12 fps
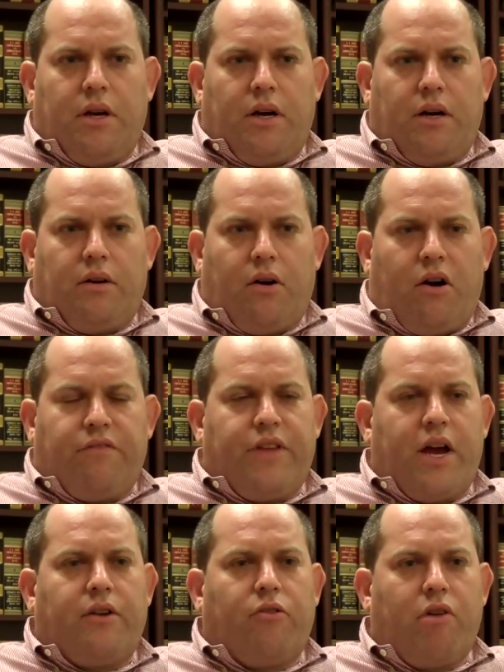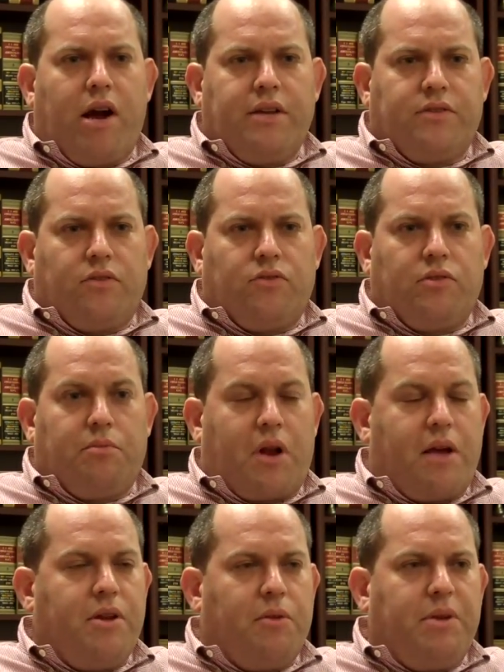uh, off that horizon. So
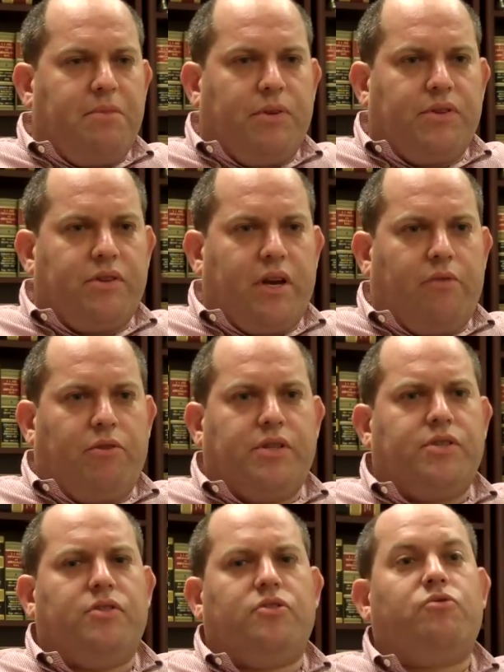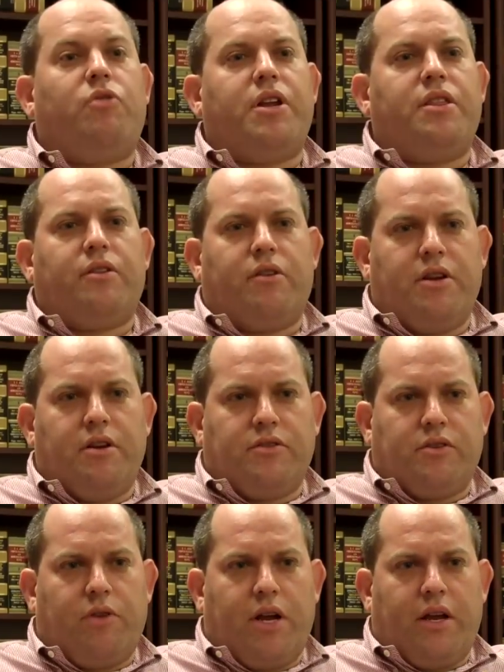when I hear people say, well, this is 20, 30
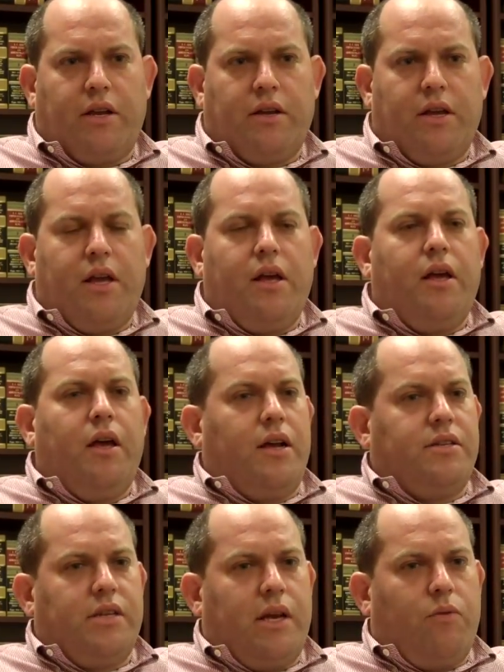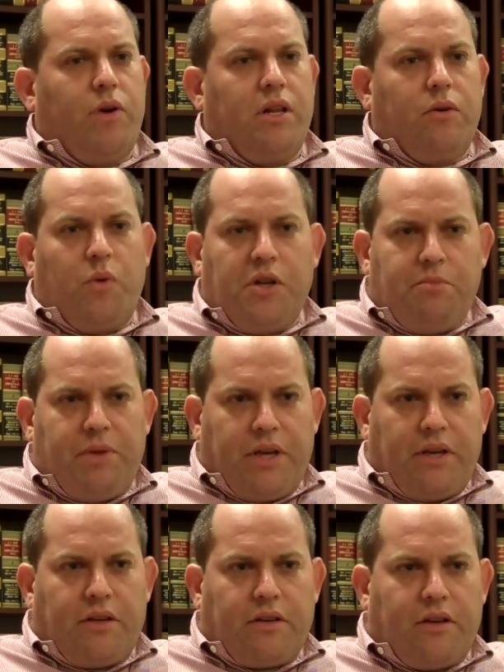years away, I say, well, it will
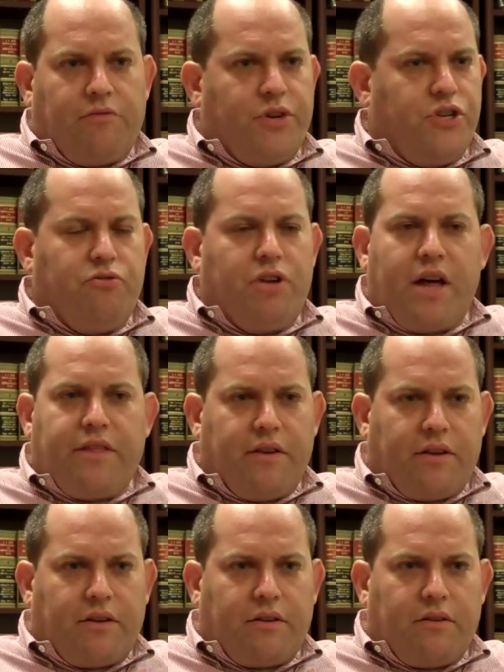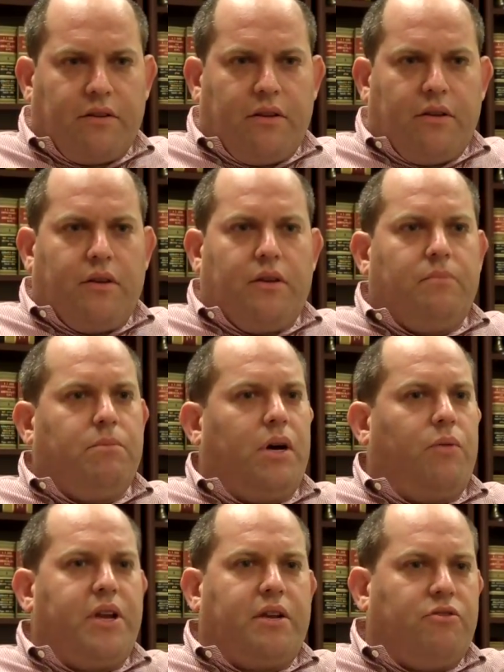be if we do nothing.
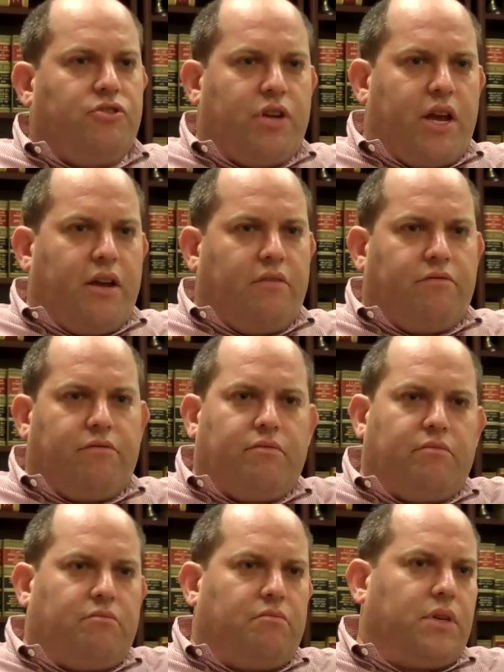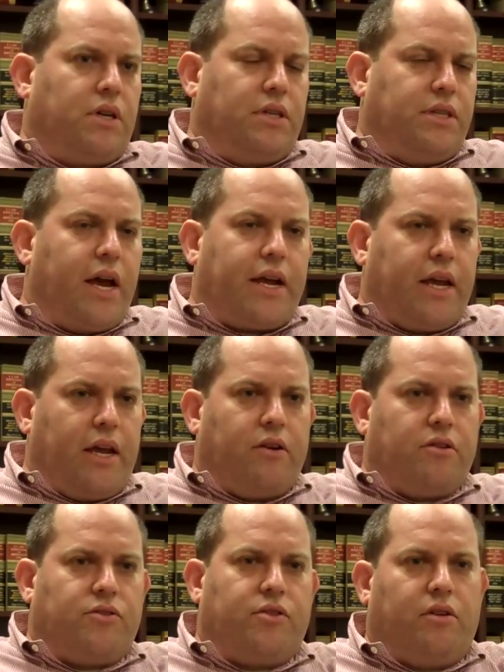But we could shave a
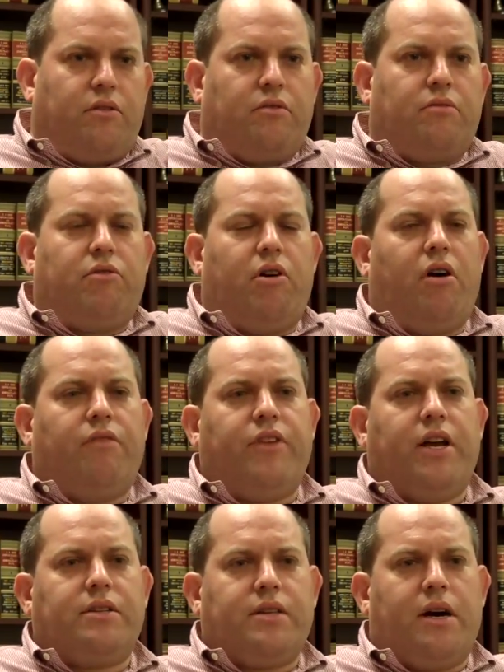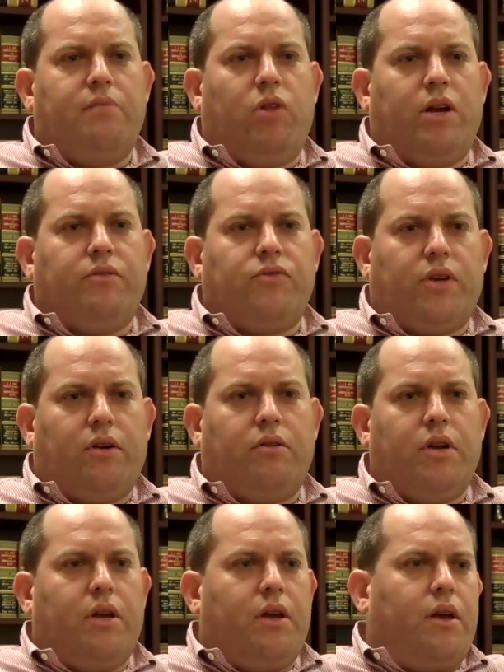decade or so off that timeline.
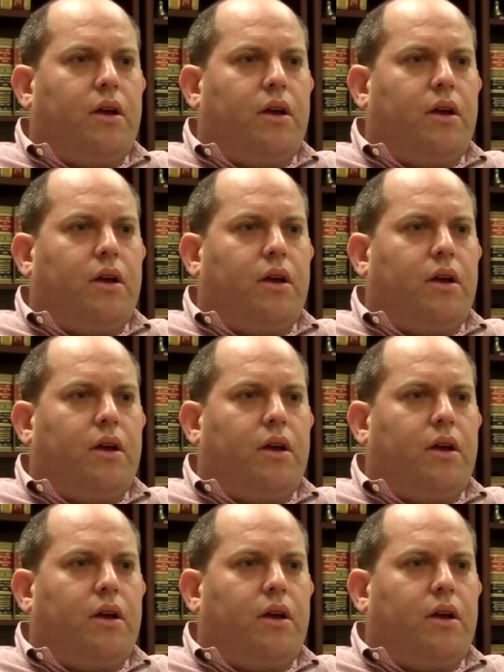So